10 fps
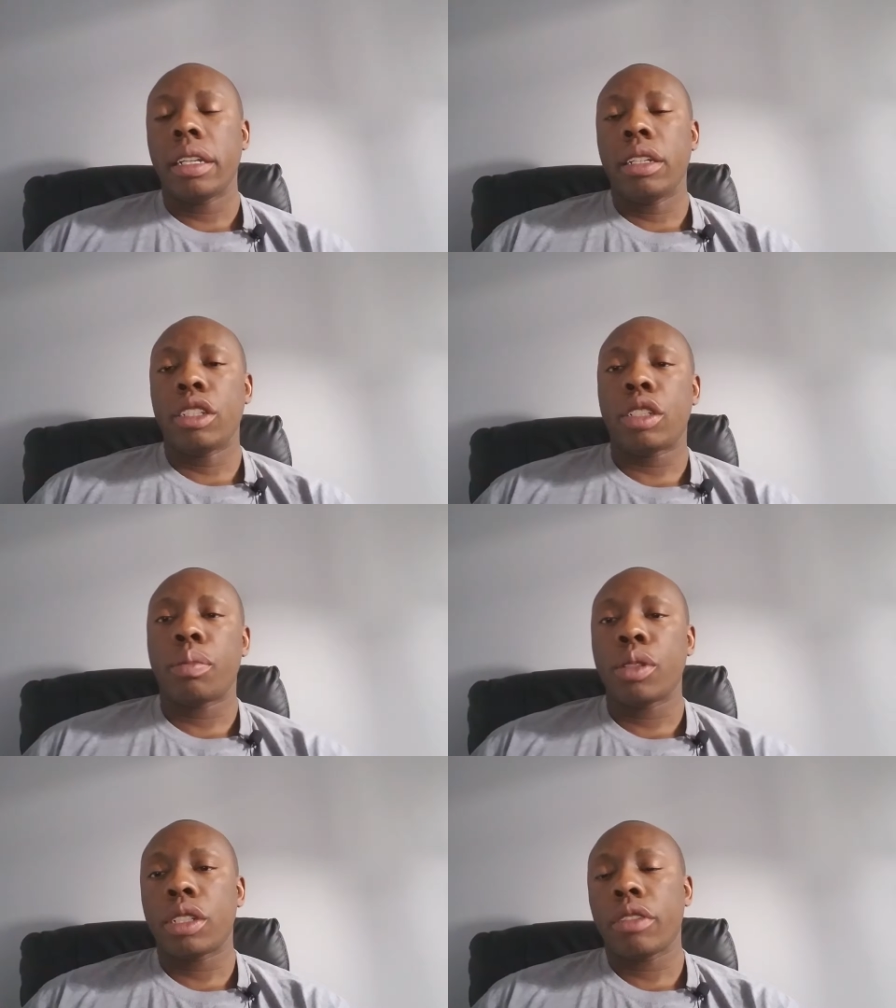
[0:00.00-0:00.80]

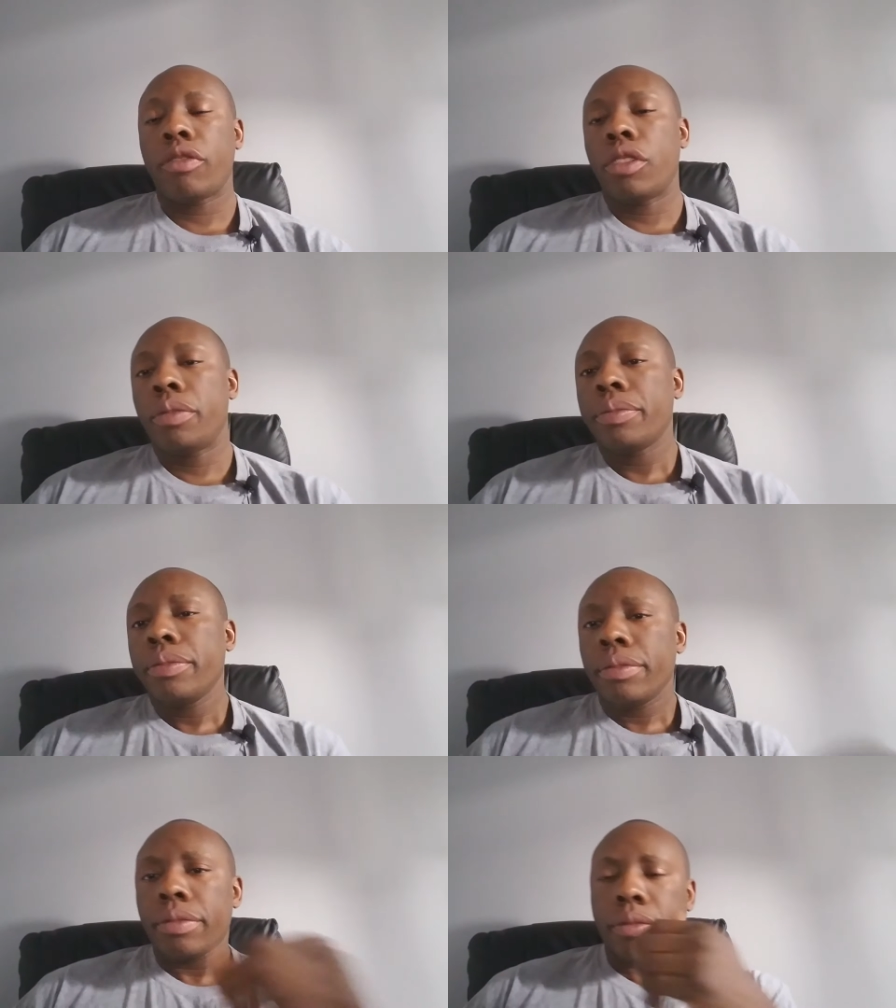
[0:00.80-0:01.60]
is pushing for,
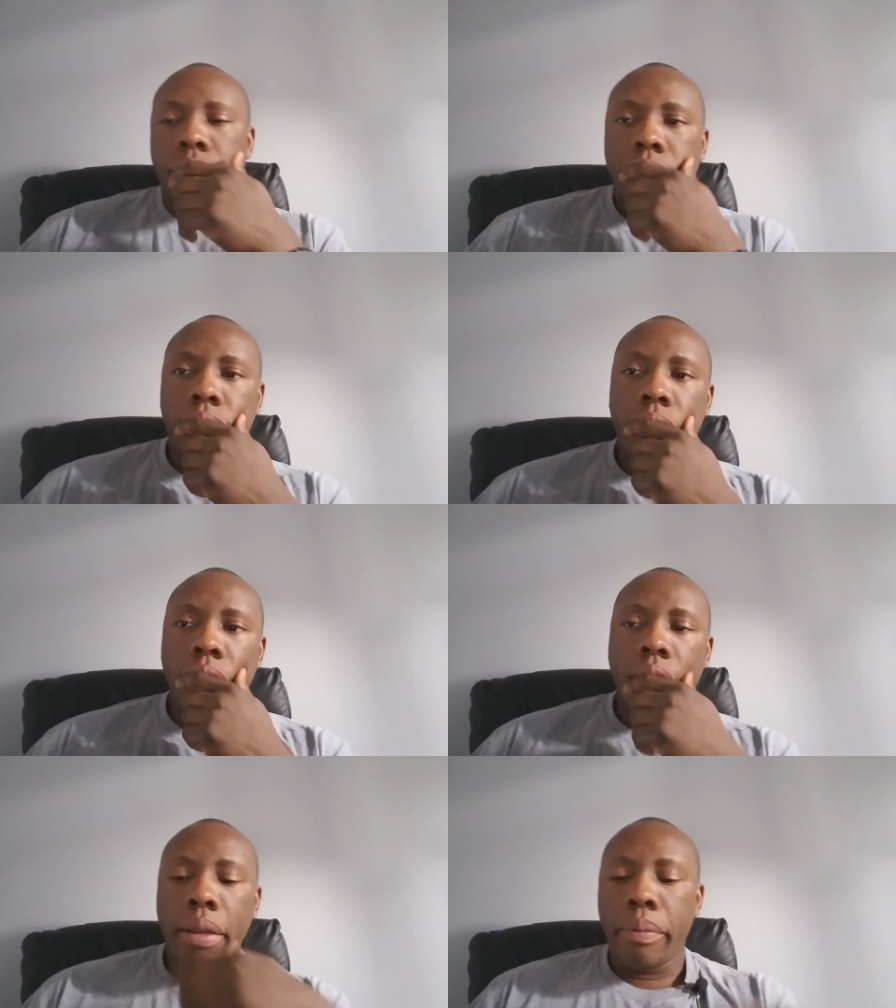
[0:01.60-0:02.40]

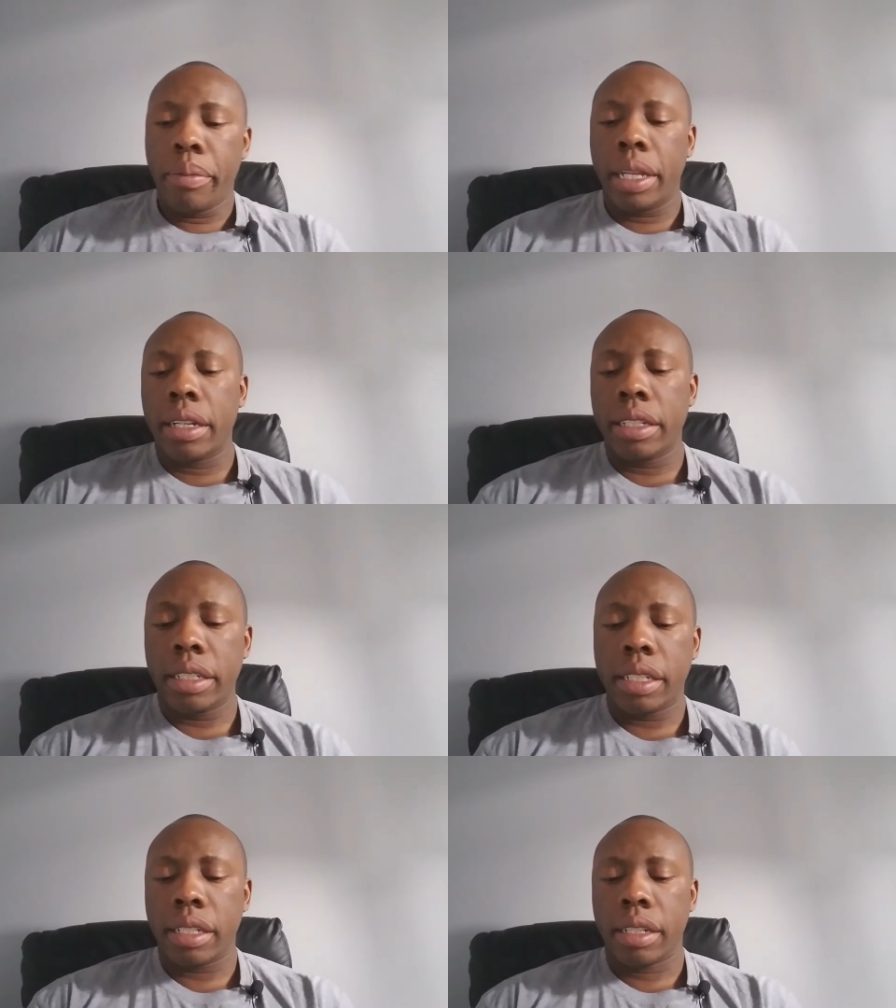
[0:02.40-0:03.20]

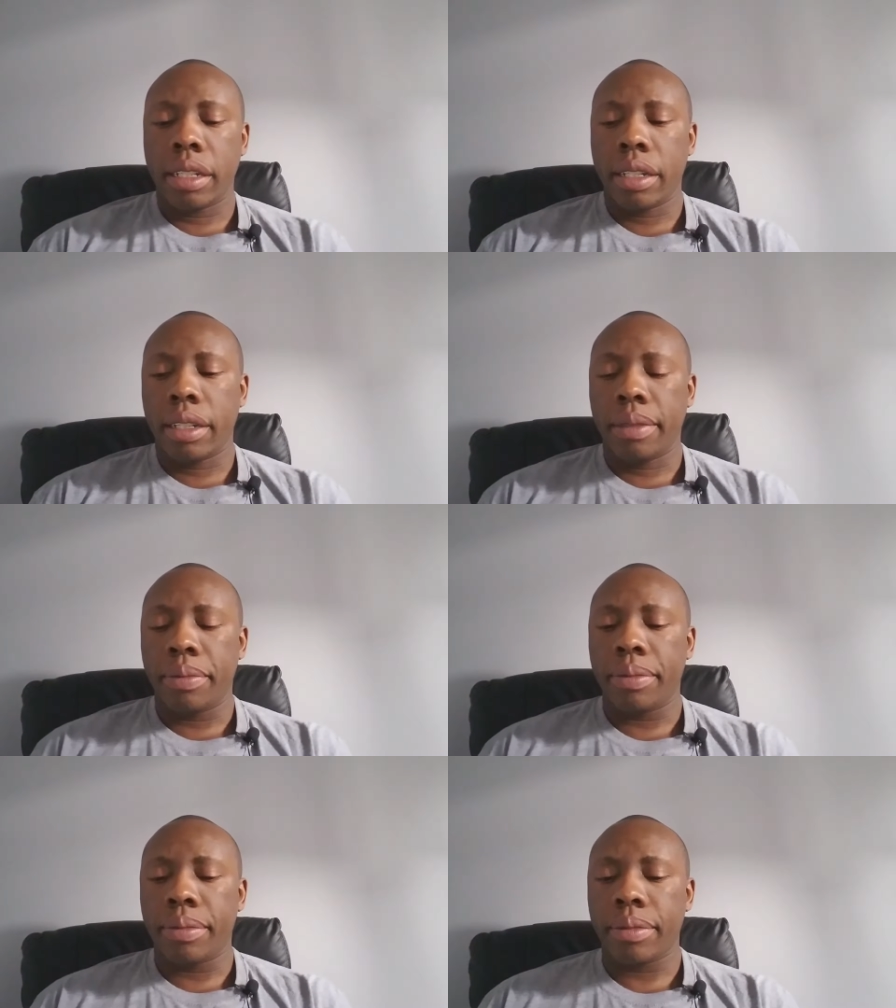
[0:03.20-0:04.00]
because um,